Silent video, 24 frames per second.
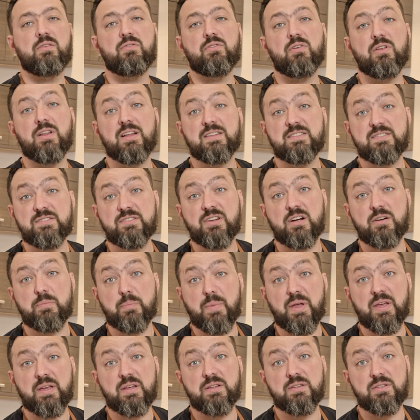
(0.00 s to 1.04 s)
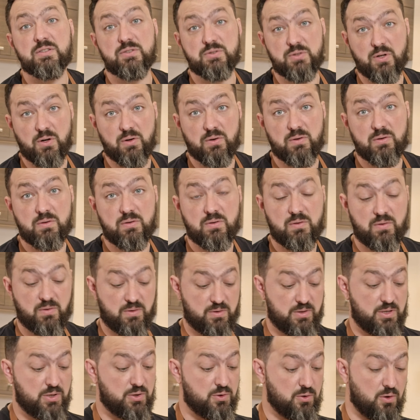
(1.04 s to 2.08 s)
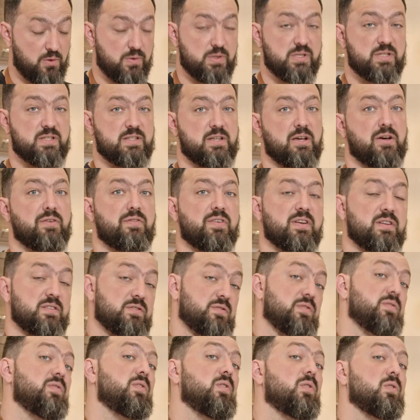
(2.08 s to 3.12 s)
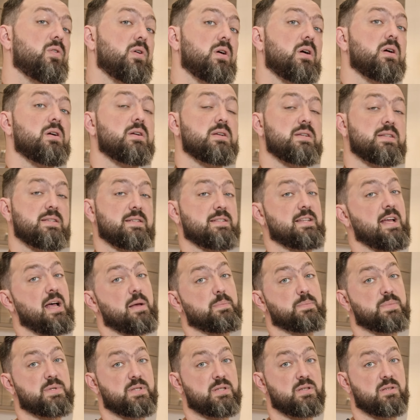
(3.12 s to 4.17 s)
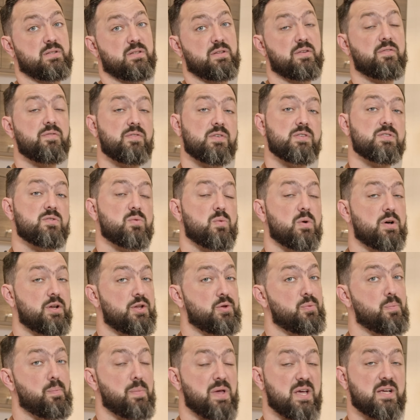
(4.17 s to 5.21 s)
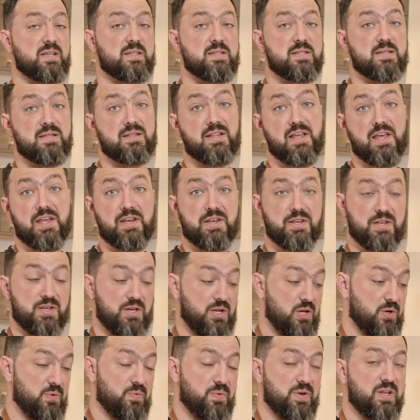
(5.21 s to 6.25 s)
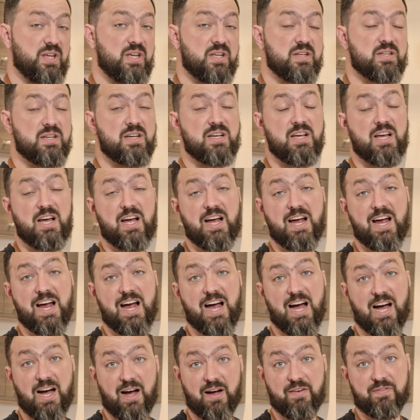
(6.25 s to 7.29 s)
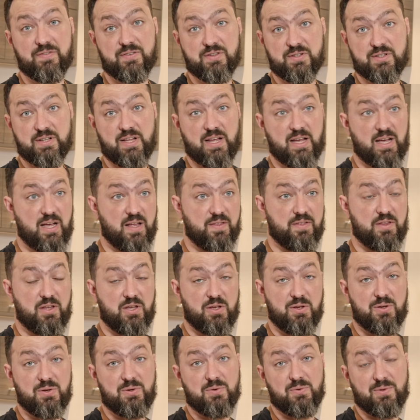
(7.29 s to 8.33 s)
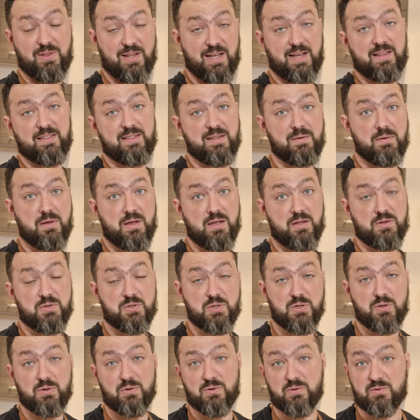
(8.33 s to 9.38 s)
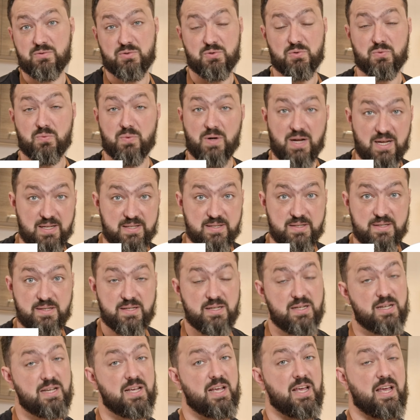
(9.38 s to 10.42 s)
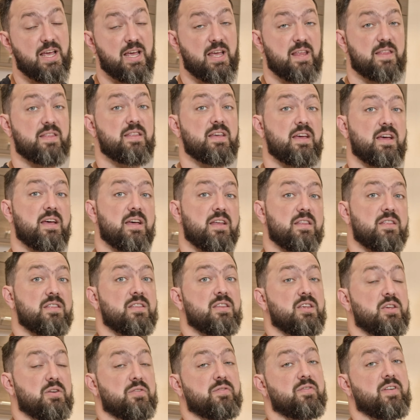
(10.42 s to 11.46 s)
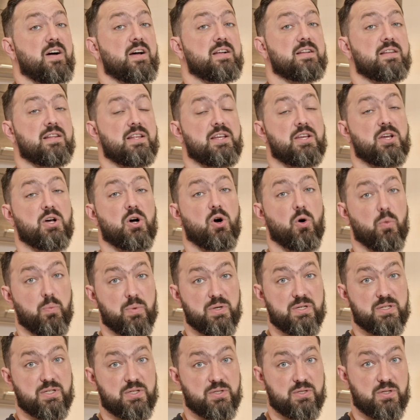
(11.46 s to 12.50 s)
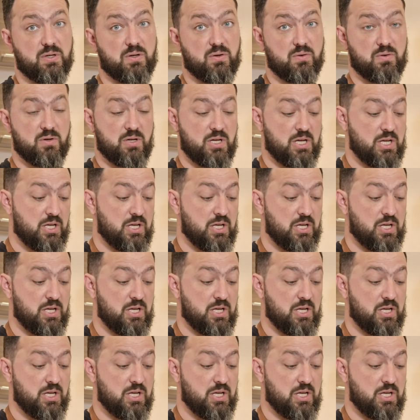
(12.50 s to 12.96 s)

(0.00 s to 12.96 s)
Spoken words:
So let's start making the dough. The dough itself has 4 steps. The first one you mix, then you knead. After that you let the dough to rest, and then you finally open the dough.